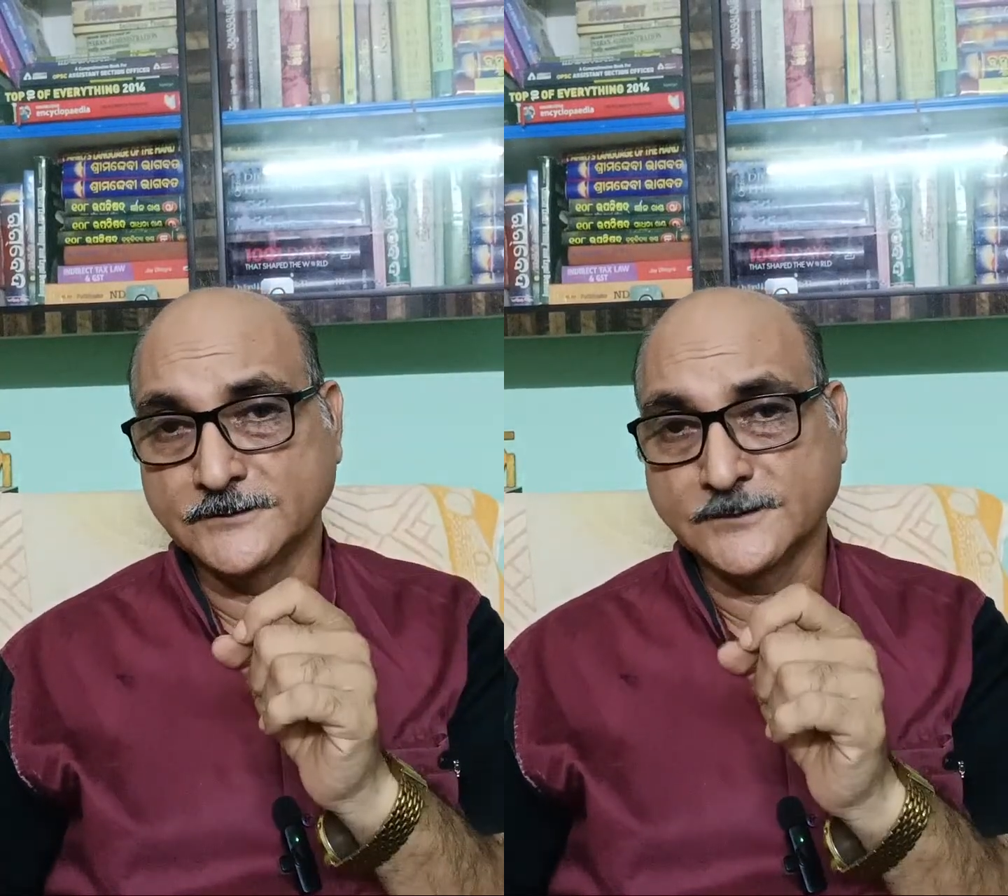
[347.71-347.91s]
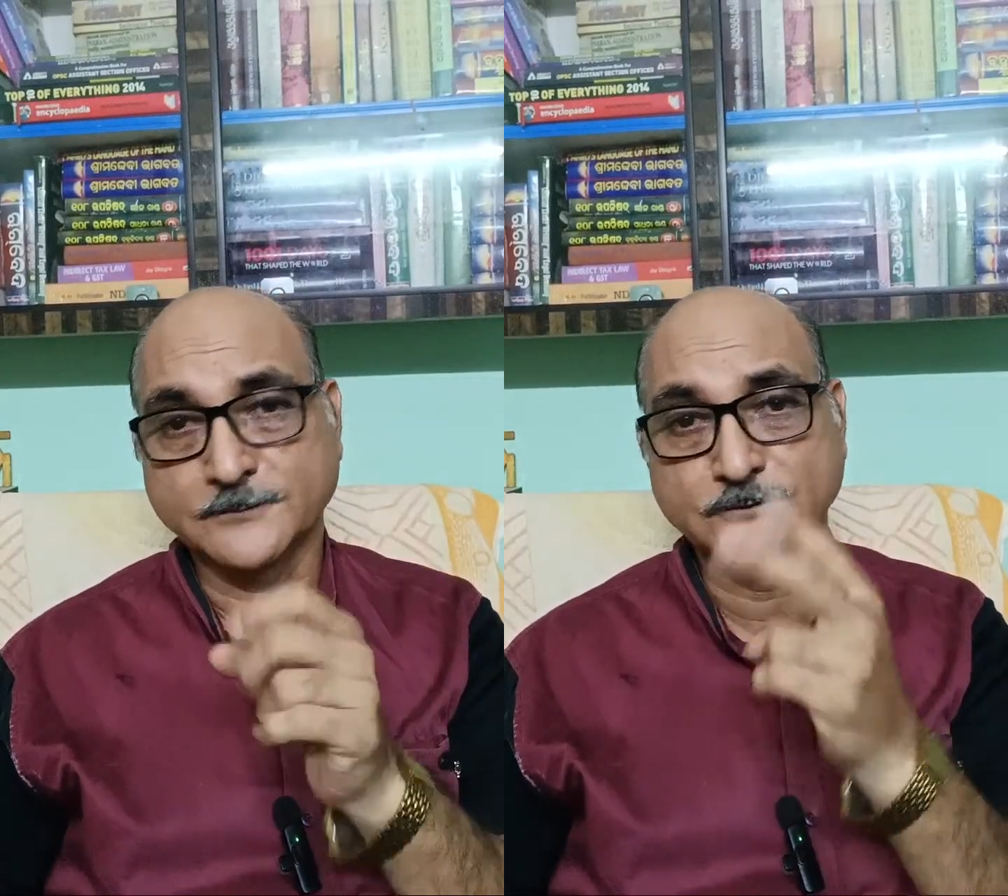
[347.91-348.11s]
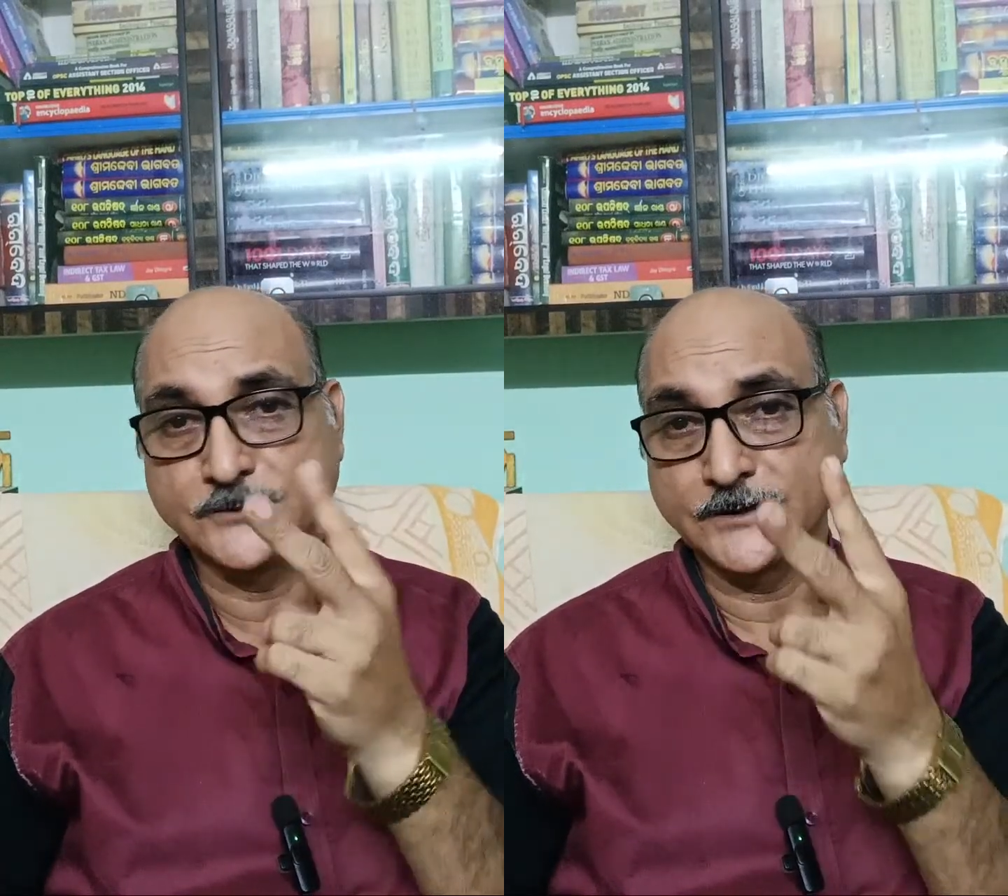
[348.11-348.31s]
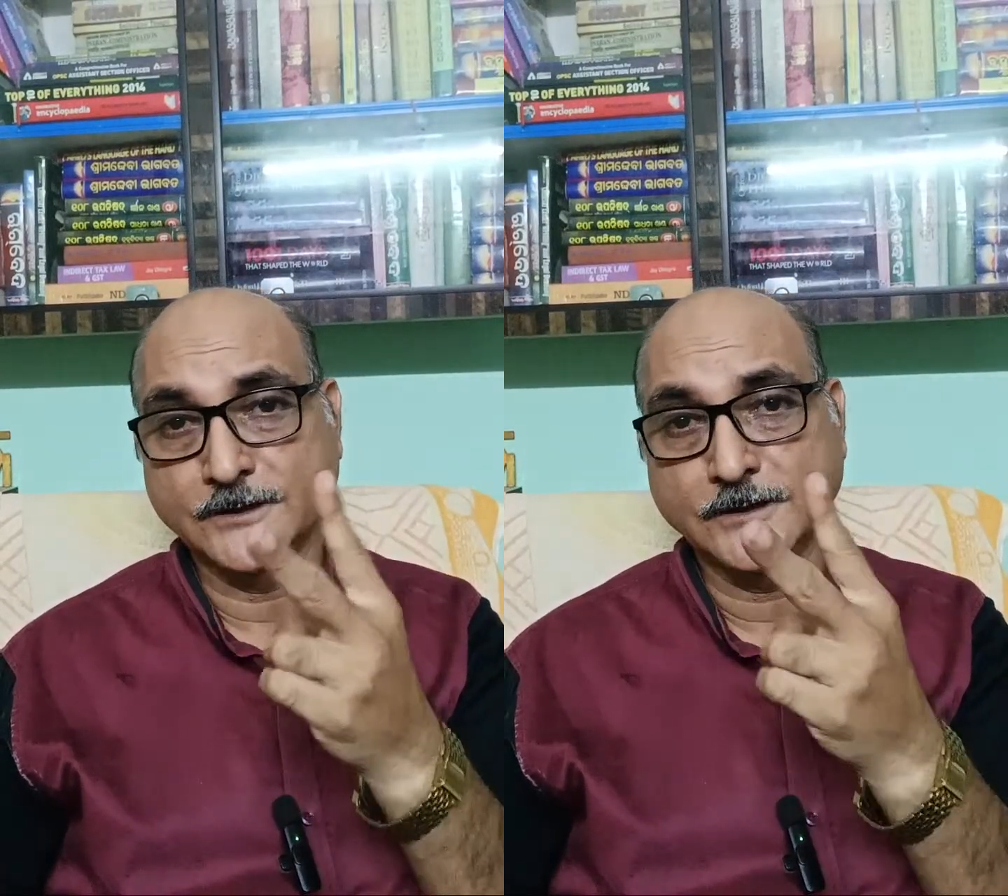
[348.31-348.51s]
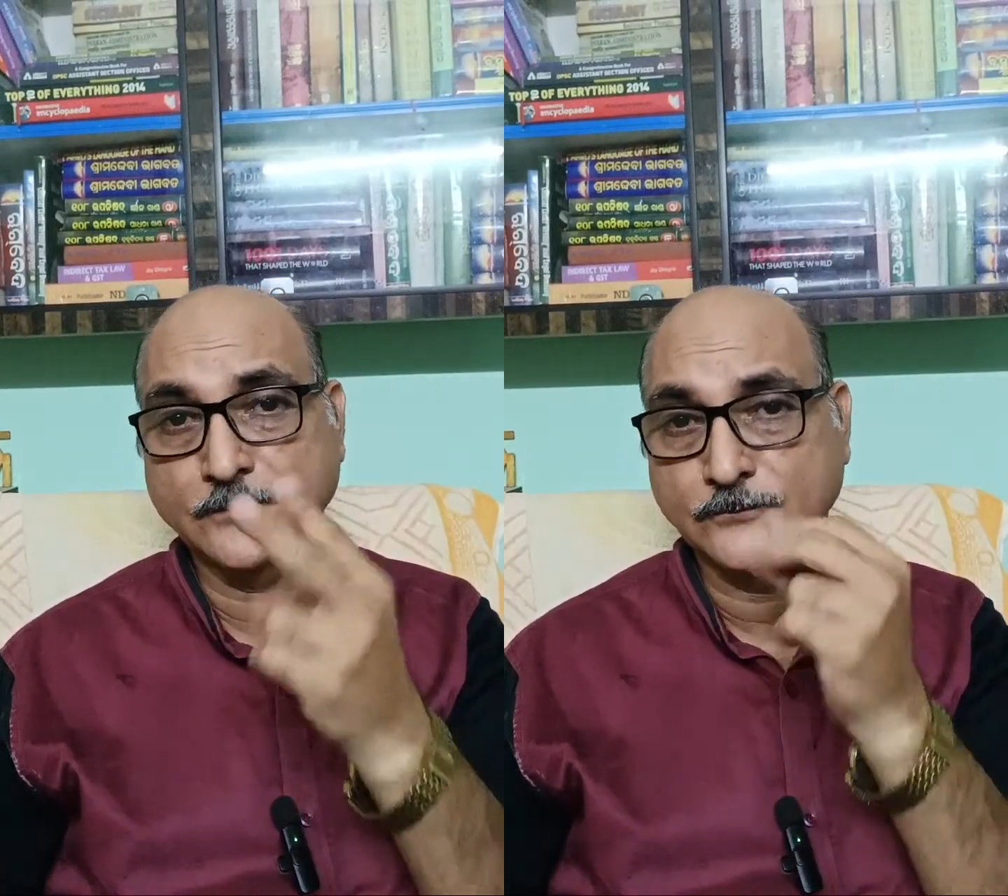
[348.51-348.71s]
Suppose you are
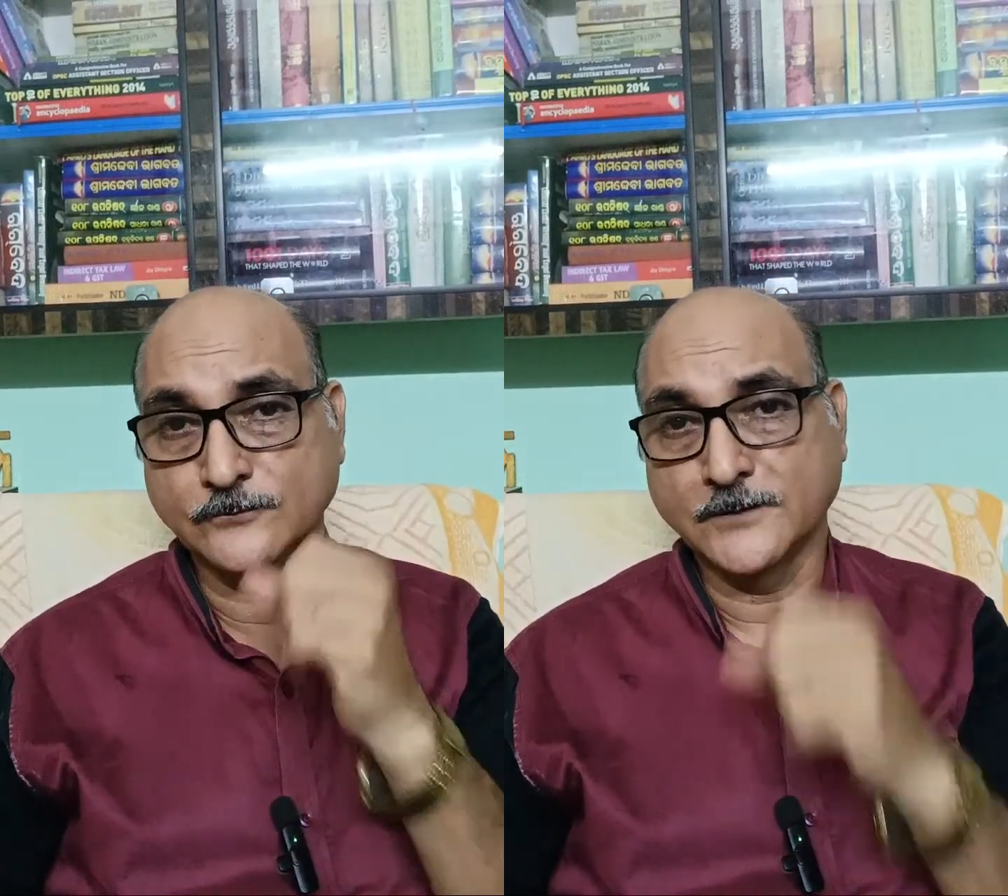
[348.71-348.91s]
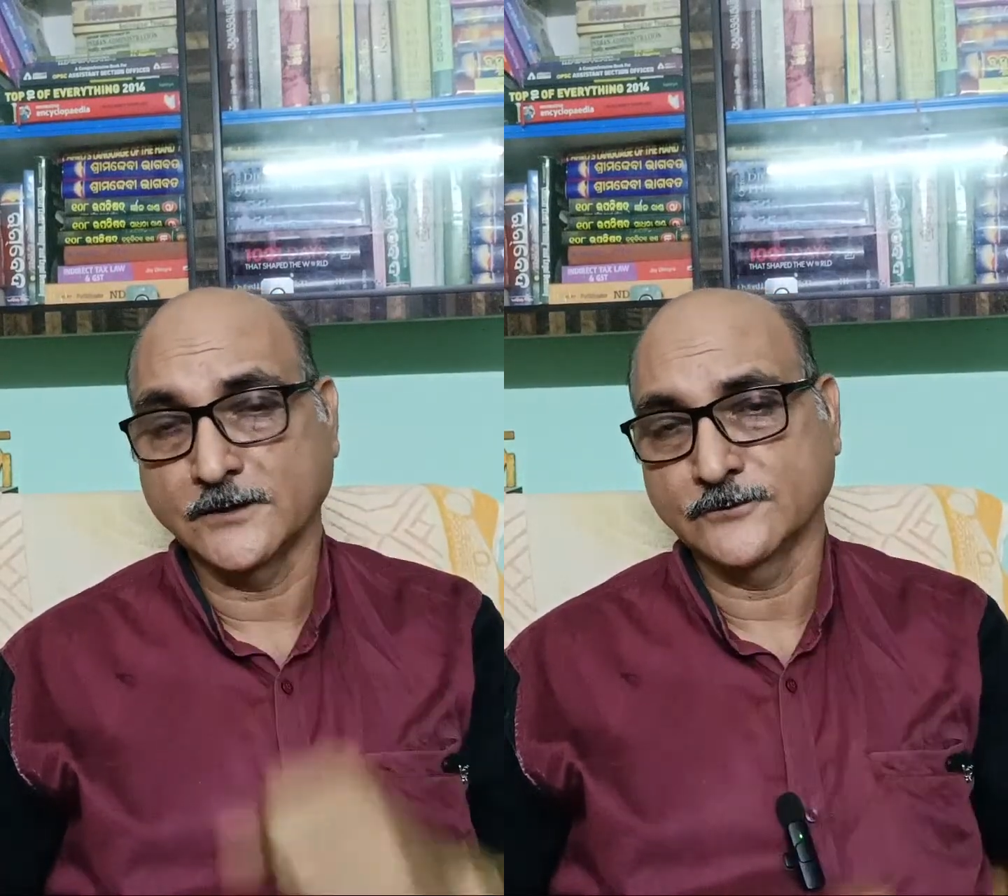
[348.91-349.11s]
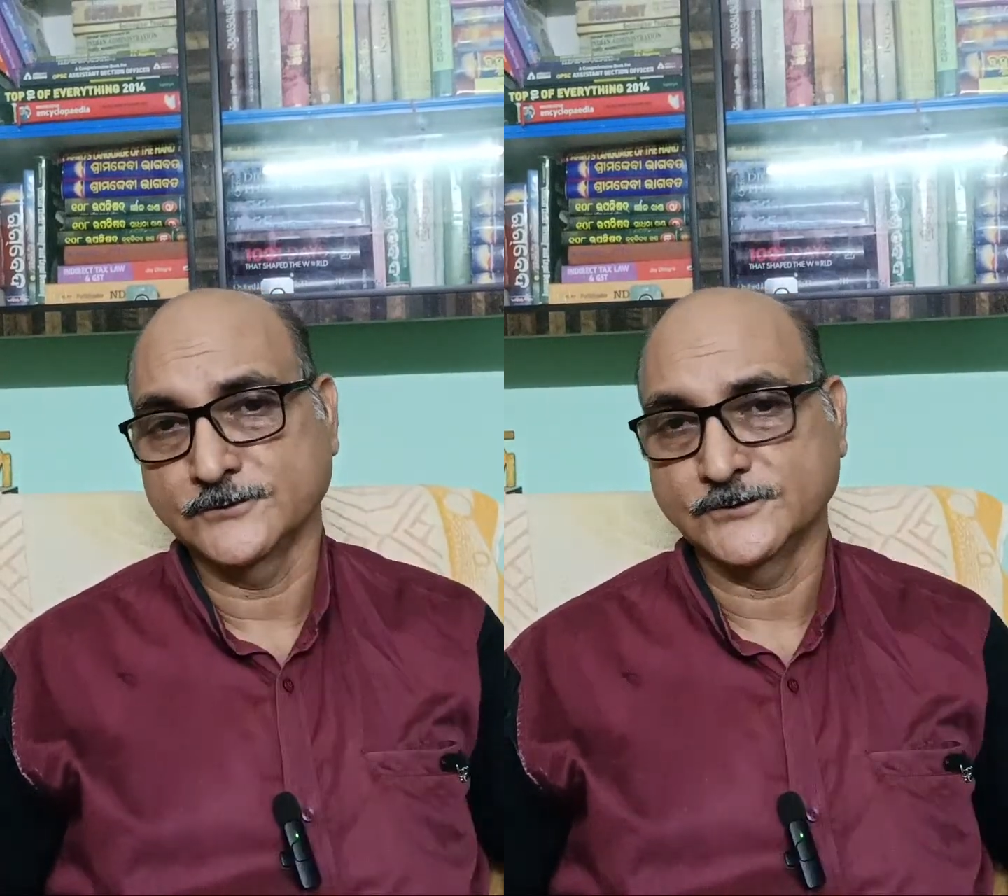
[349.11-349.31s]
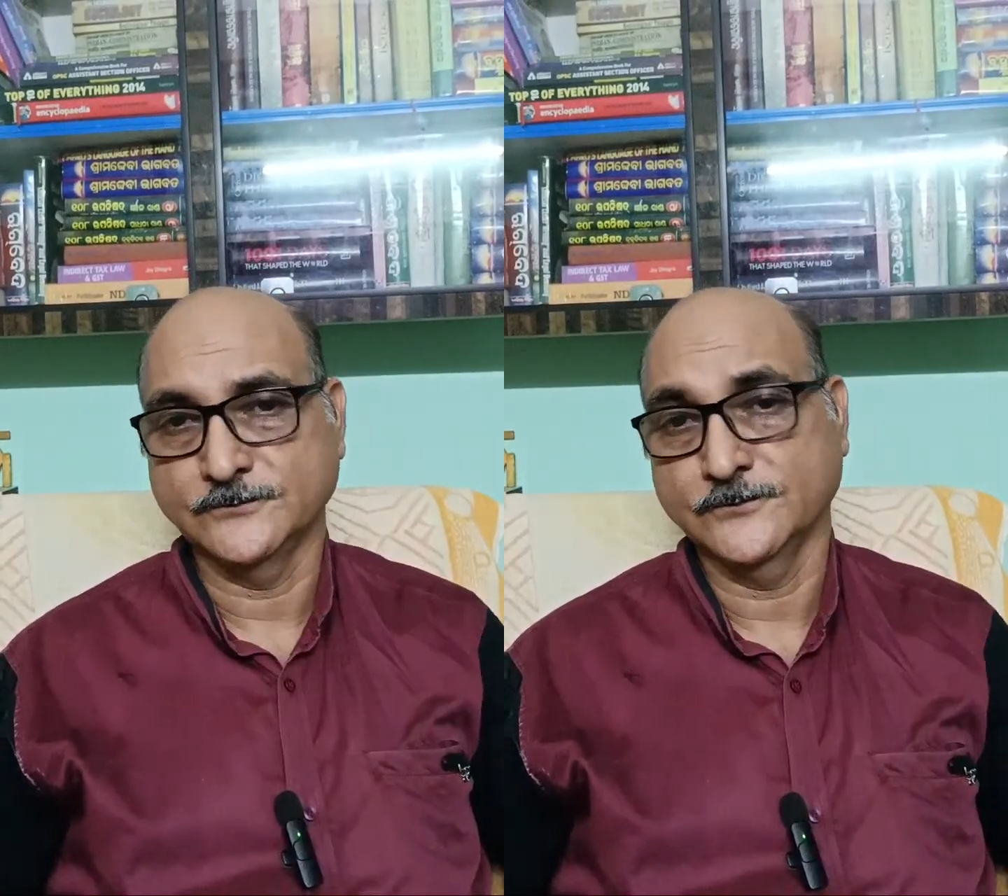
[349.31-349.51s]
getting a 2-mark question.